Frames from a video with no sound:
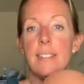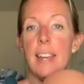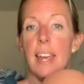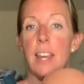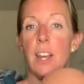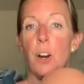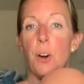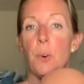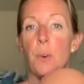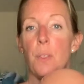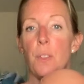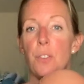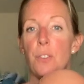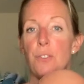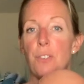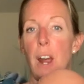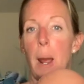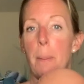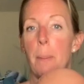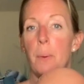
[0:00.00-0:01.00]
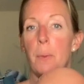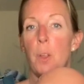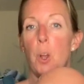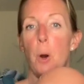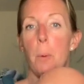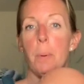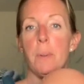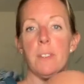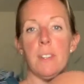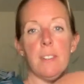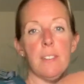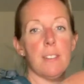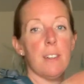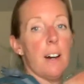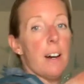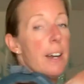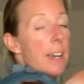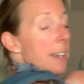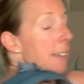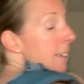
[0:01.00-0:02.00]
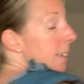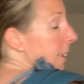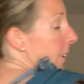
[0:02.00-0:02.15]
take hold of the strap on the opposite side,